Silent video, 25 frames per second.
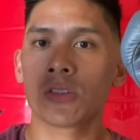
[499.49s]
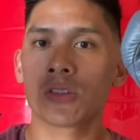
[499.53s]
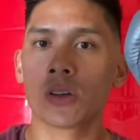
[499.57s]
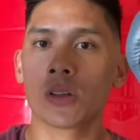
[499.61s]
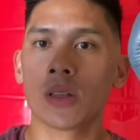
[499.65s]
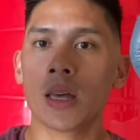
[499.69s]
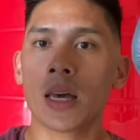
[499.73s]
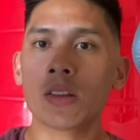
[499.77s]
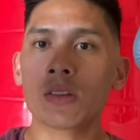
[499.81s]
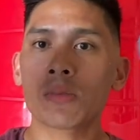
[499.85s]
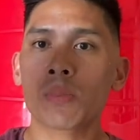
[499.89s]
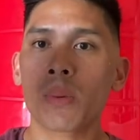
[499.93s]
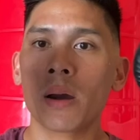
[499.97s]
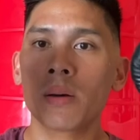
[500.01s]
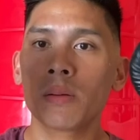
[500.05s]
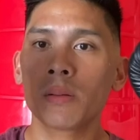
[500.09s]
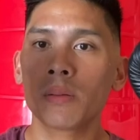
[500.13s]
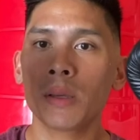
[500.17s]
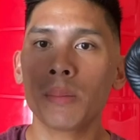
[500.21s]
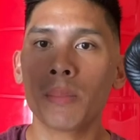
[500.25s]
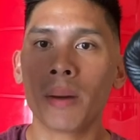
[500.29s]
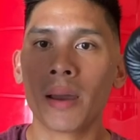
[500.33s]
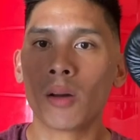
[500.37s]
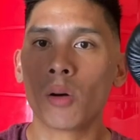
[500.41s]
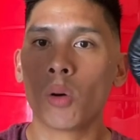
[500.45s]
So that's
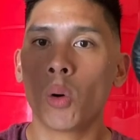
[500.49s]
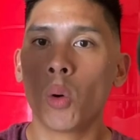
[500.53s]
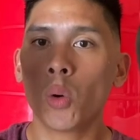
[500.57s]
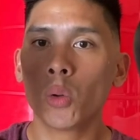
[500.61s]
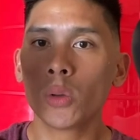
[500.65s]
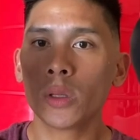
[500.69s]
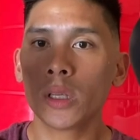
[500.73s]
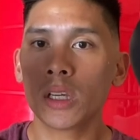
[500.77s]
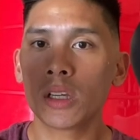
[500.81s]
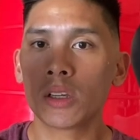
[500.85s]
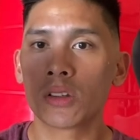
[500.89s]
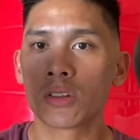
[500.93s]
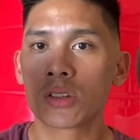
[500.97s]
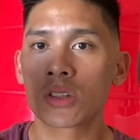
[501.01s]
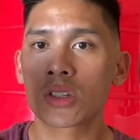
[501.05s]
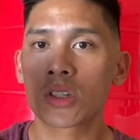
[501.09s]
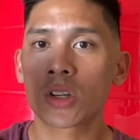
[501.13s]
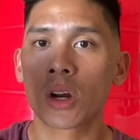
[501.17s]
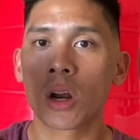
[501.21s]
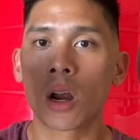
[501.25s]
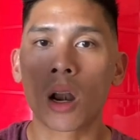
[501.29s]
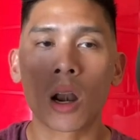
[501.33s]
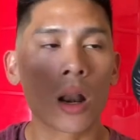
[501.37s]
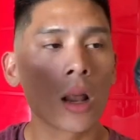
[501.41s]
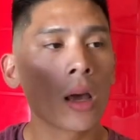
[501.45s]
probably my only
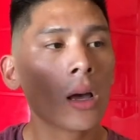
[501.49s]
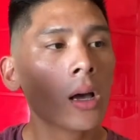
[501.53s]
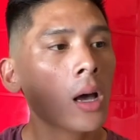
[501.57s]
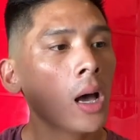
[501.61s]
concern.